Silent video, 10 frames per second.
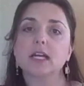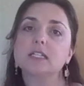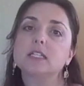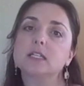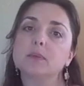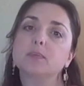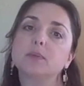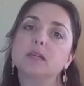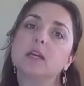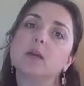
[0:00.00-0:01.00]
It's
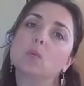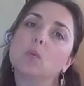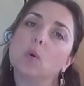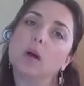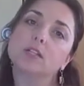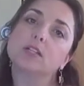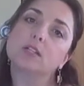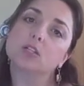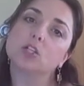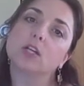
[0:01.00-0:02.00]
simply, what's
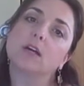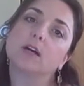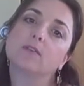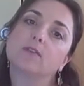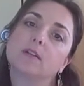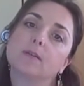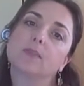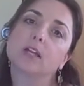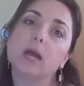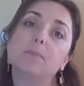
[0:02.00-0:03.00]
the shift
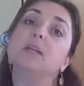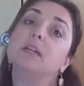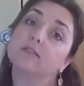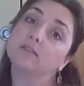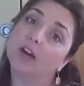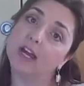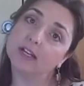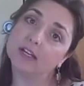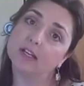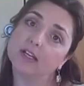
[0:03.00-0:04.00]
that I'm being
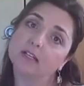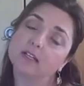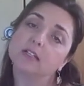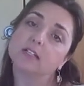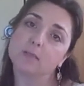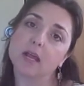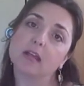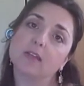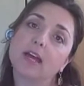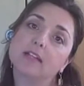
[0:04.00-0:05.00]
invited to
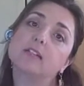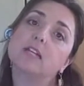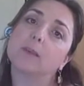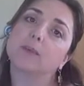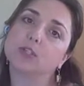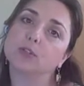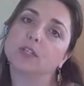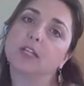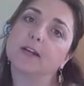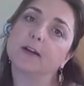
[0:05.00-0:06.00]
make? That's the
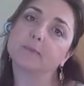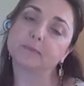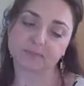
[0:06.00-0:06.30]
opportunity here.